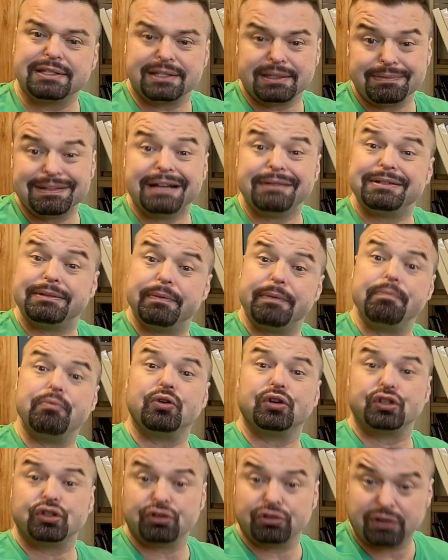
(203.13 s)
sometimes a bit
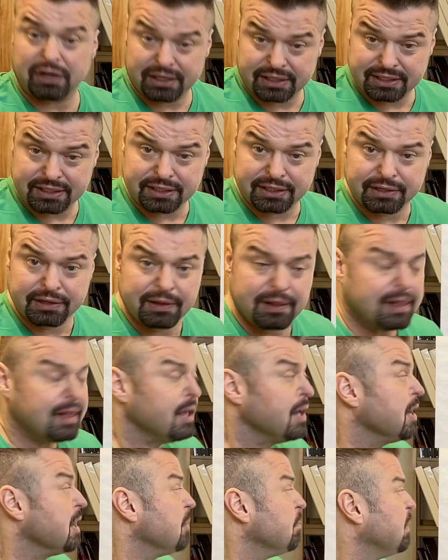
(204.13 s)
more trust.
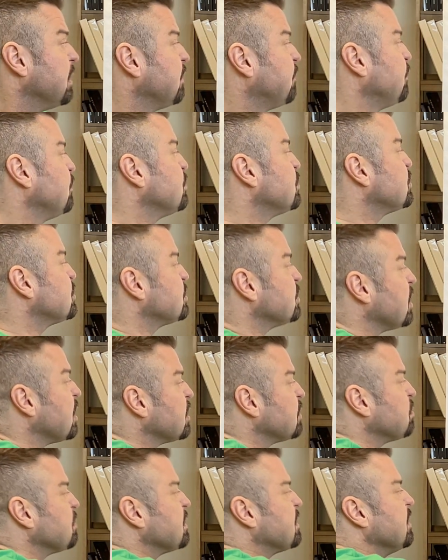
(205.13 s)
But if you
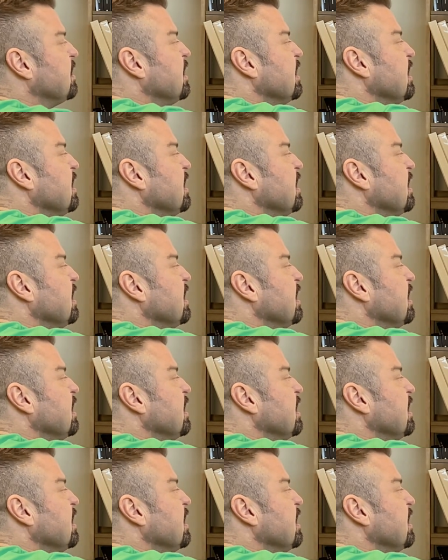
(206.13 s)
start with